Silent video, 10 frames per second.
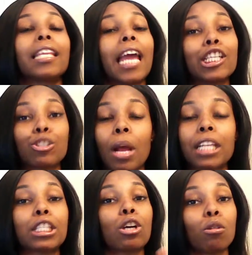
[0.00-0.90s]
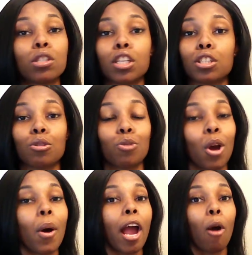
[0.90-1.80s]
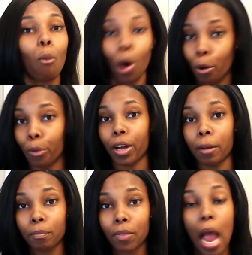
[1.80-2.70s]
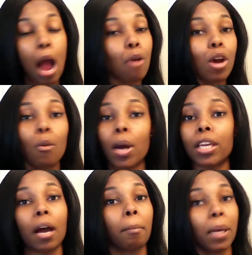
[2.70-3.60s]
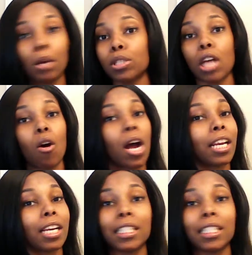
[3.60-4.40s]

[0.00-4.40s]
They dressed to go to the studio and work. I don't know what Young B was on, honey.